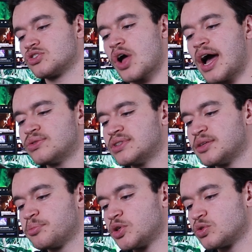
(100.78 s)
So how did the
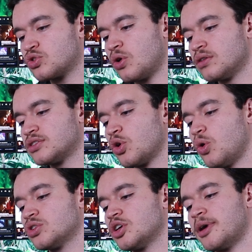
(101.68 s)
build quality
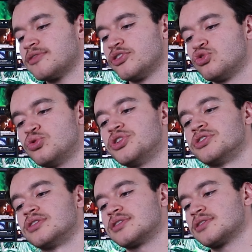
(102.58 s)
hold up after 2
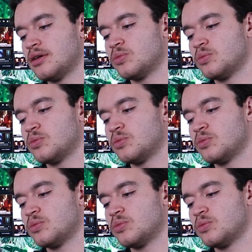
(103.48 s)
years?